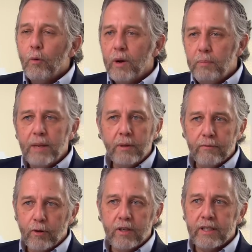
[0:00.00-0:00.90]
When people have
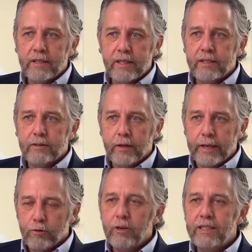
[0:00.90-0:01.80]
looked at this
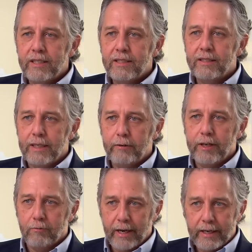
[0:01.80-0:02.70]
increasing
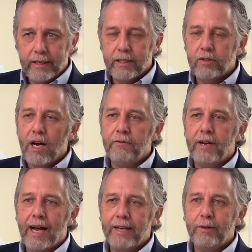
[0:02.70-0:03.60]
cesarean rate, it's often
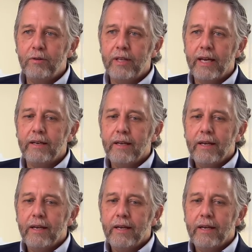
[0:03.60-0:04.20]
argued that